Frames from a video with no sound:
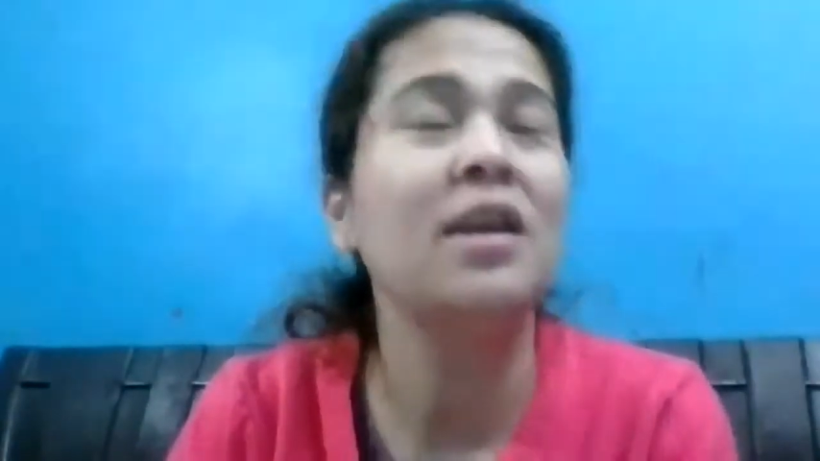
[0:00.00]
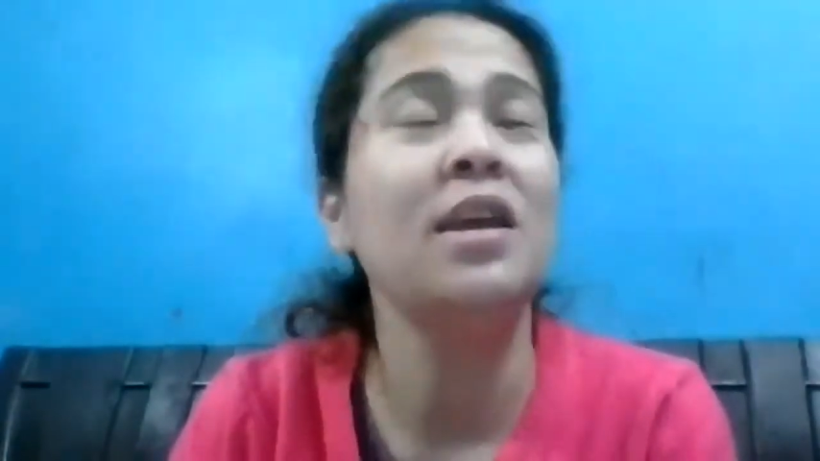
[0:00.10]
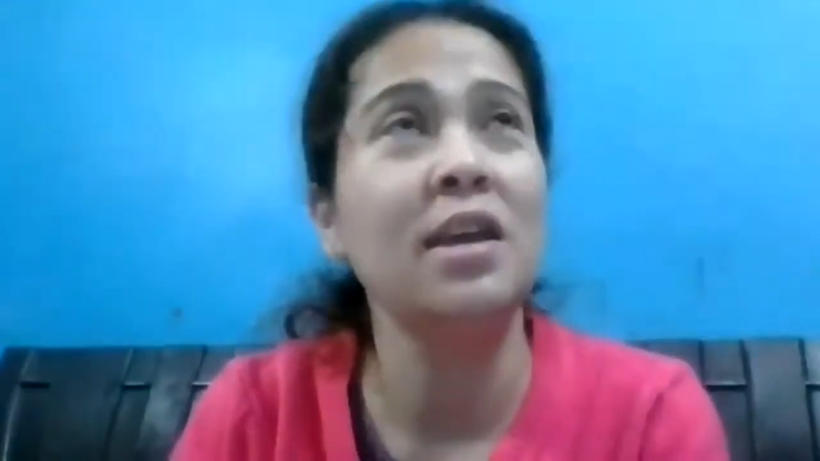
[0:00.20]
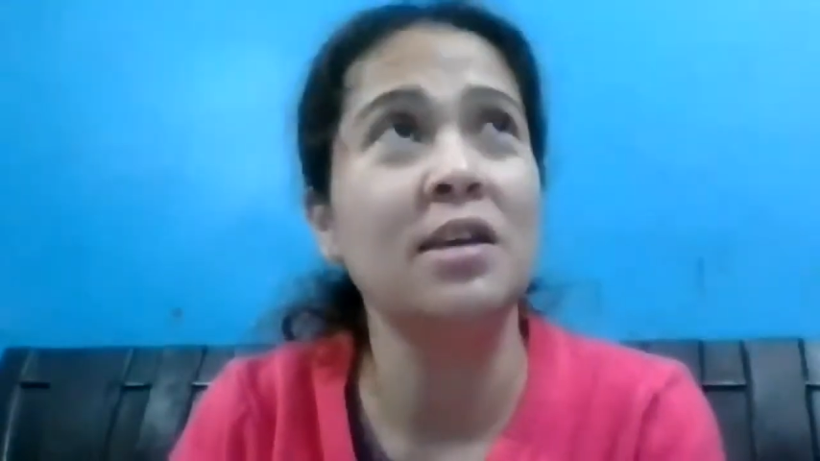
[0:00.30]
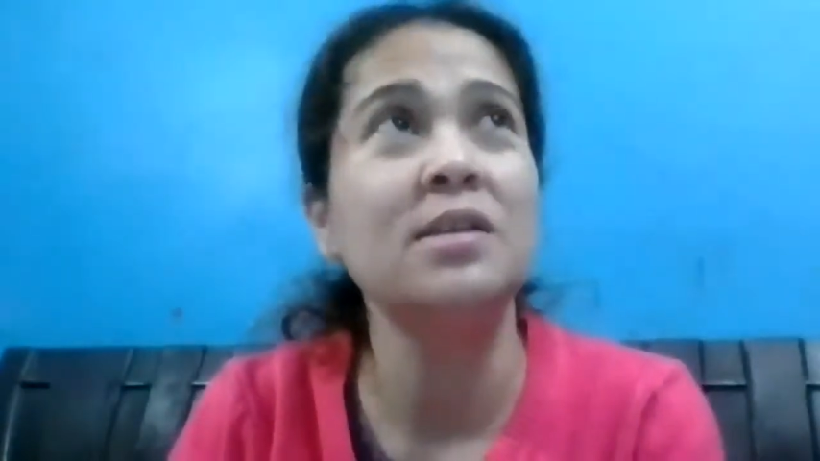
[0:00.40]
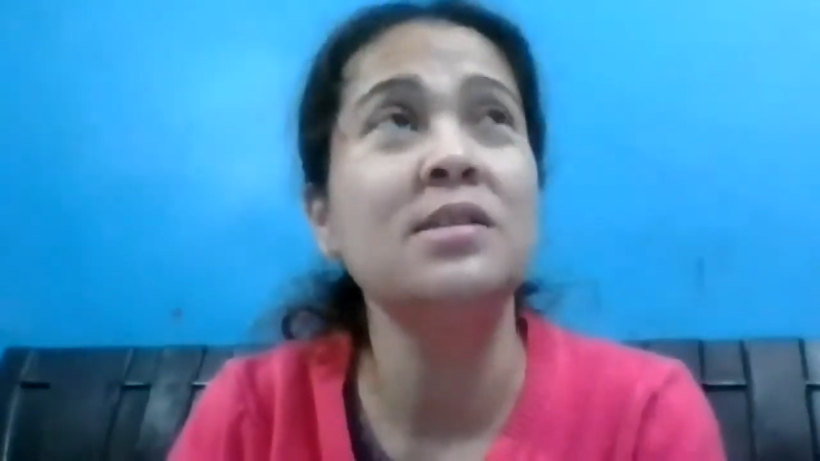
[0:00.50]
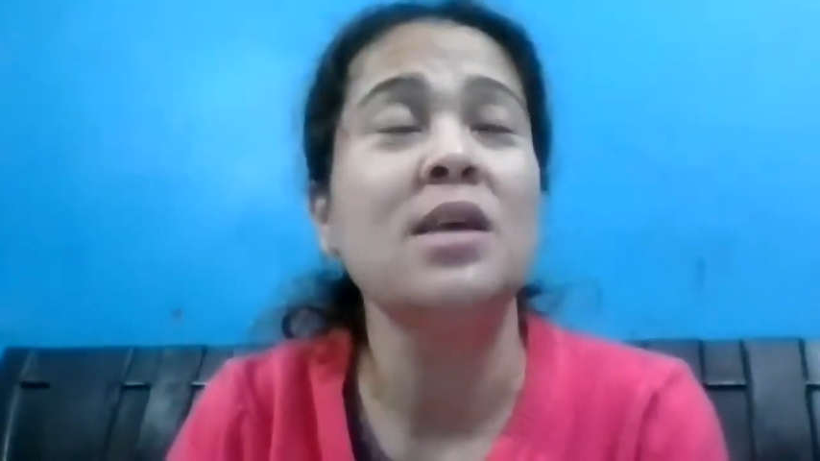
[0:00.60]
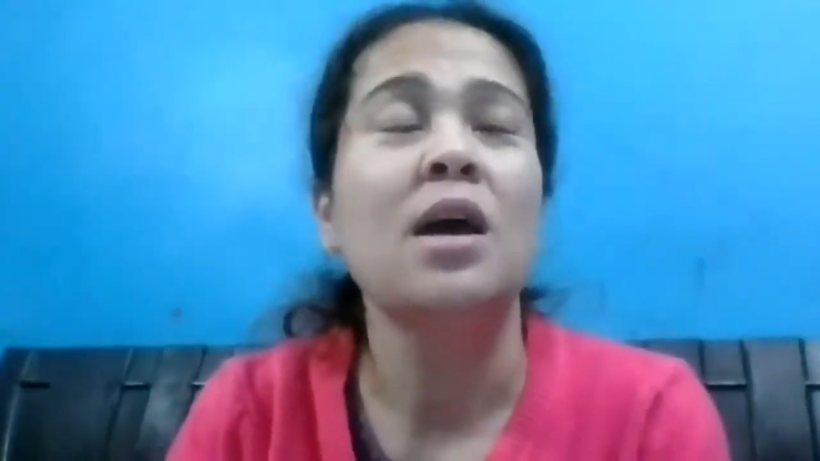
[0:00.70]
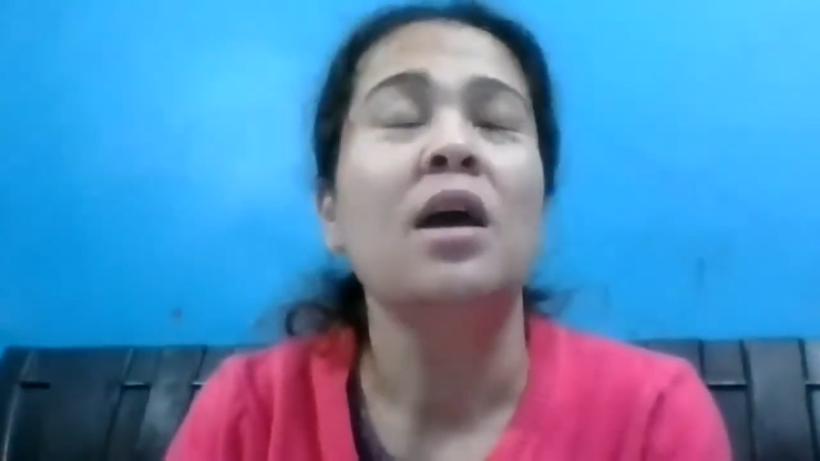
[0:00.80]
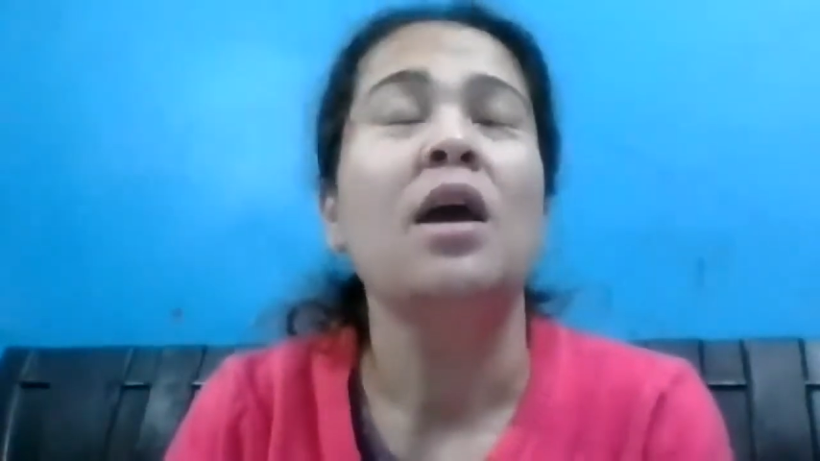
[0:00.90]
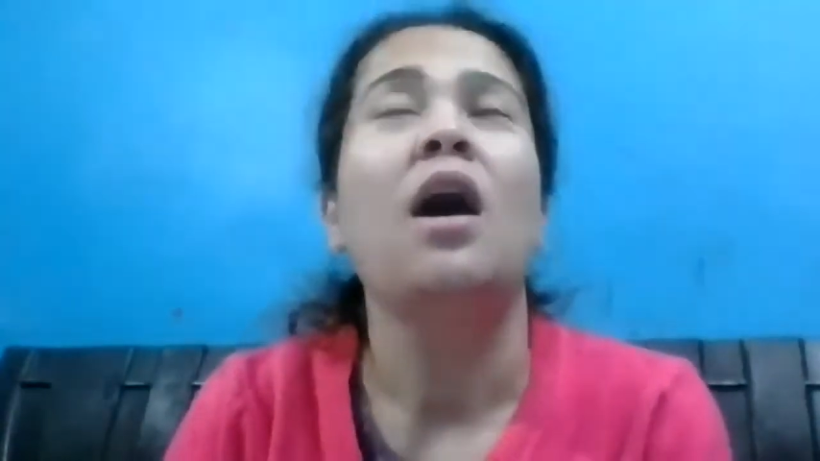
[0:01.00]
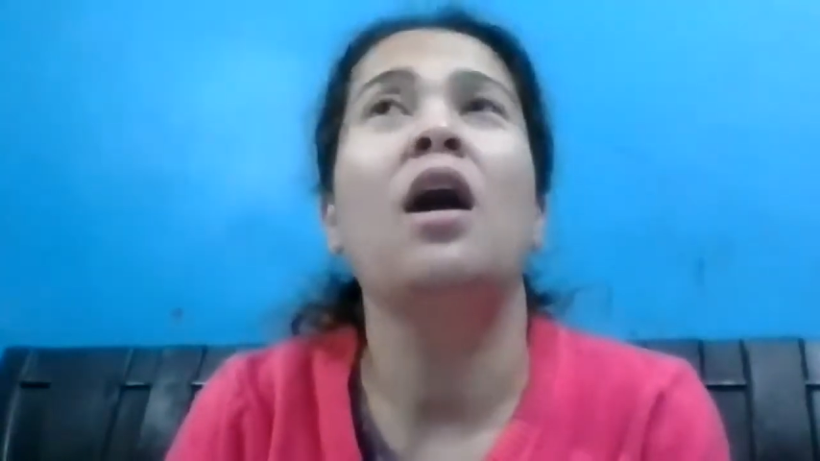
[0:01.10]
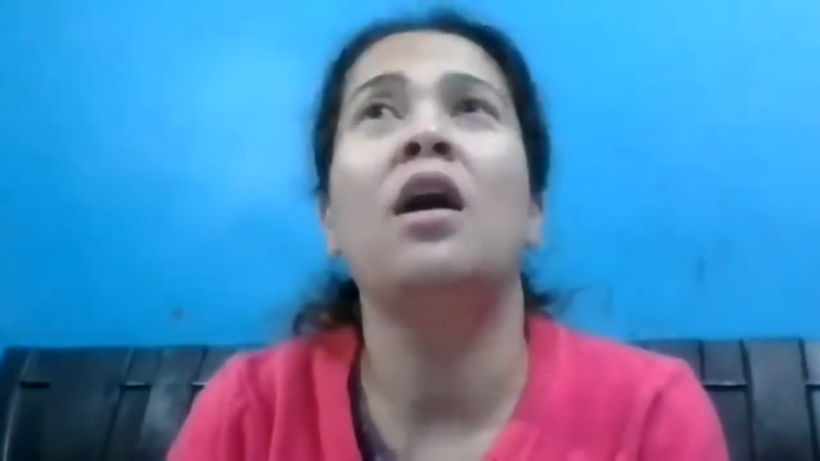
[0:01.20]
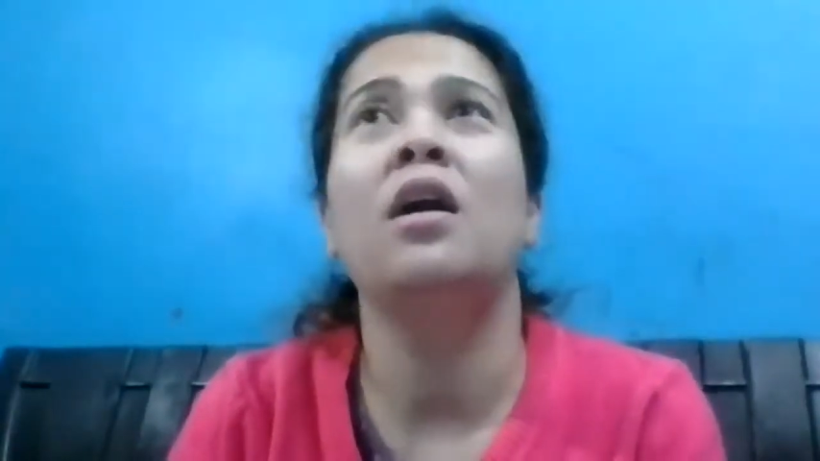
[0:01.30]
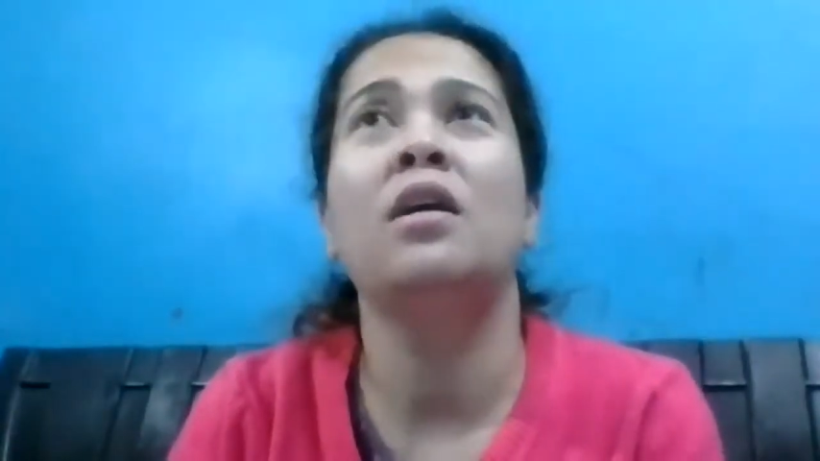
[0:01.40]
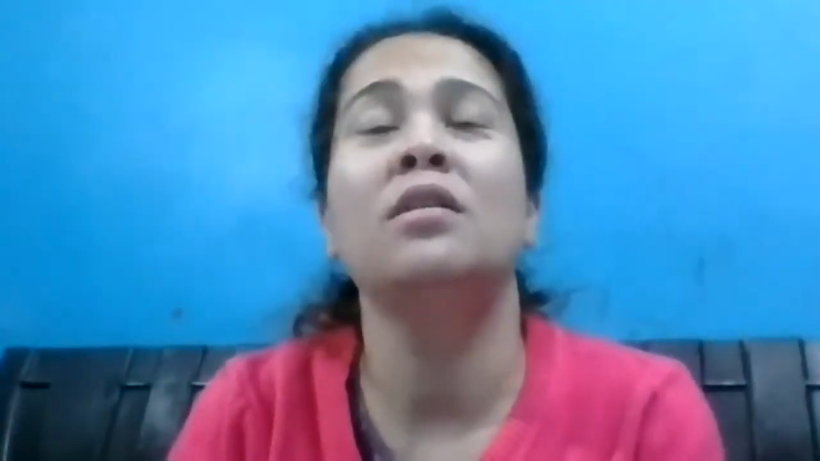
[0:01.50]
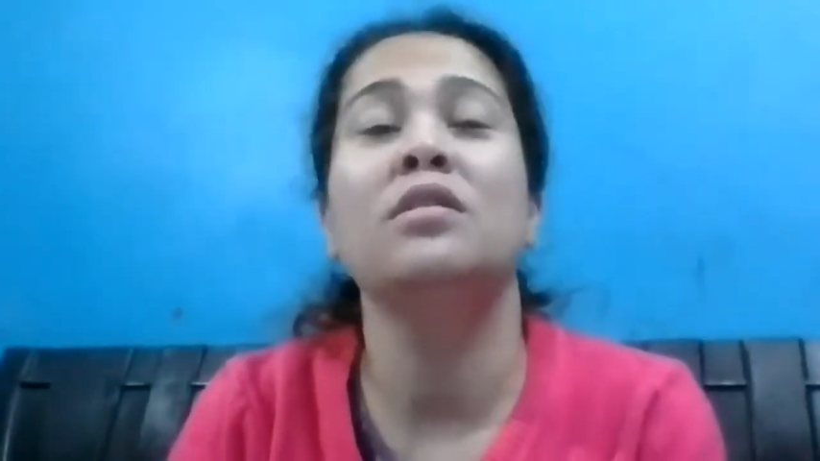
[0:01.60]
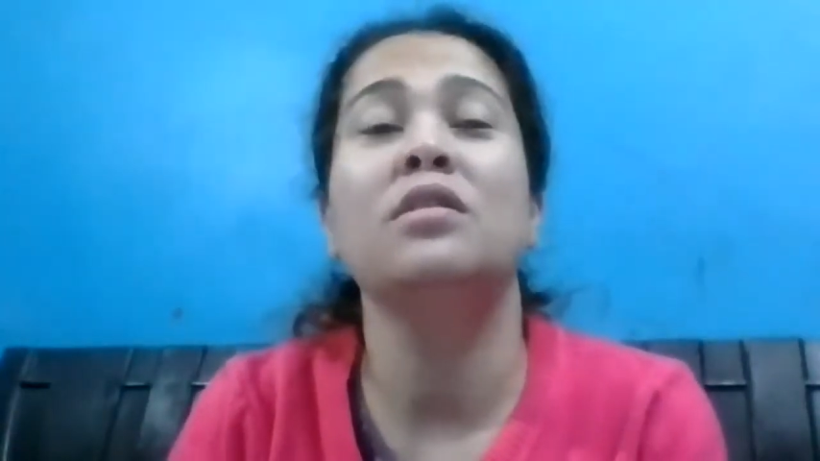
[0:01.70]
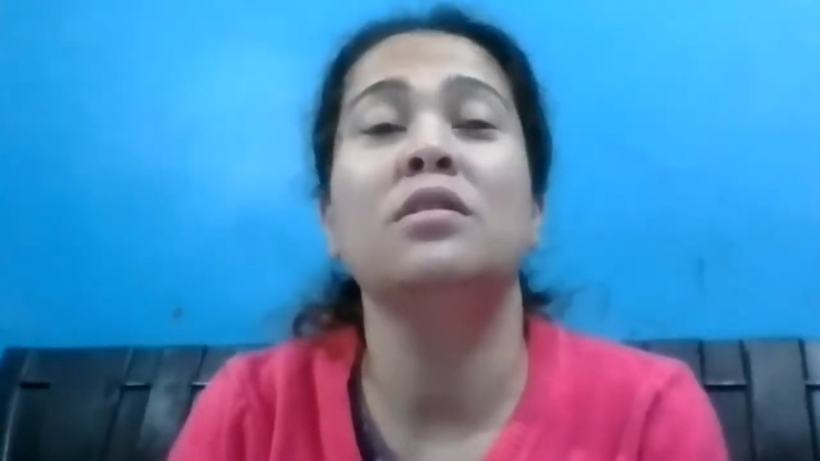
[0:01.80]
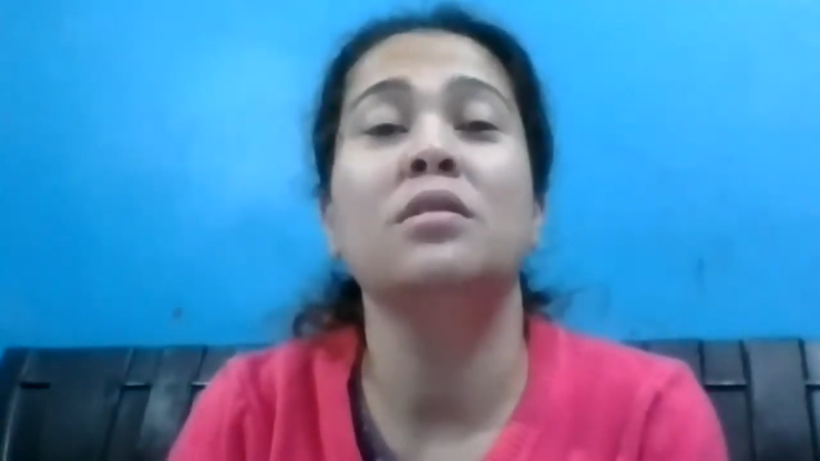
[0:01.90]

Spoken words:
is the